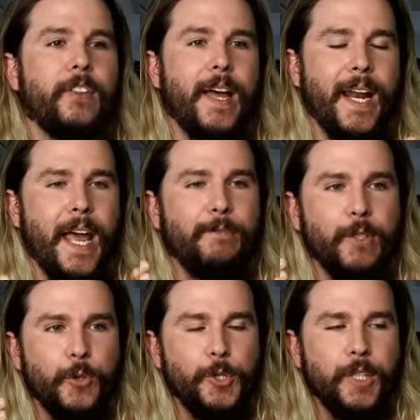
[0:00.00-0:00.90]
that
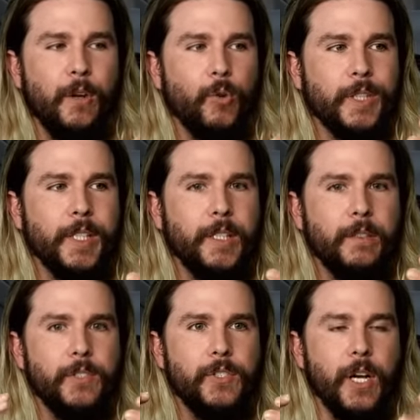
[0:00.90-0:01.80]
evolution only
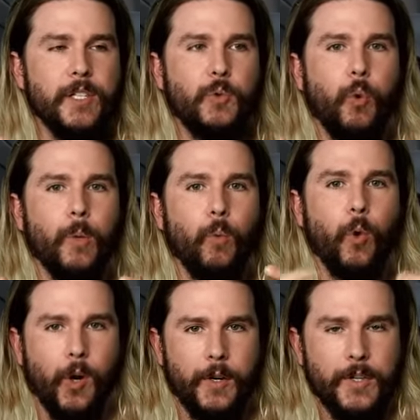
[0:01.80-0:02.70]
does what
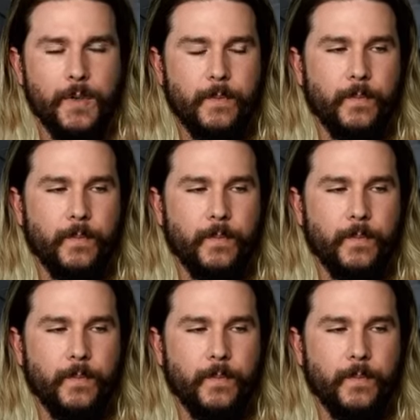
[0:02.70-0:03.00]
works.